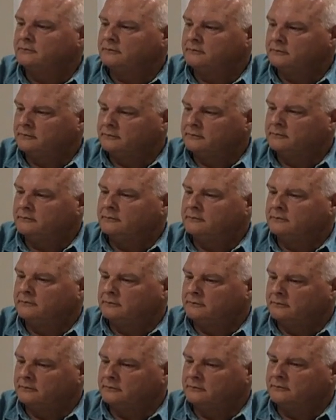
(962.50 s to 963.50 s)

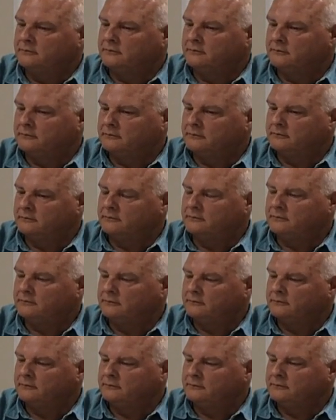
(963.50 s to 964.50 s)

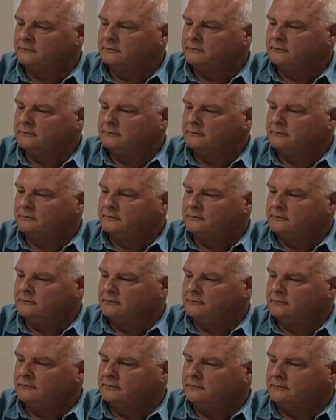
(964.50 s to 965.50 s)

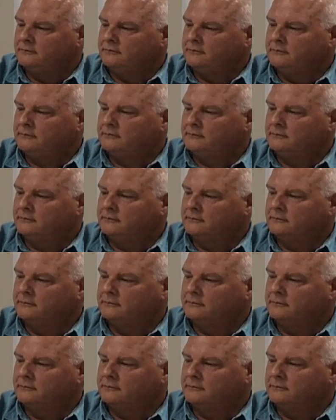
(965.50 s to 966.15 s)
[no speech]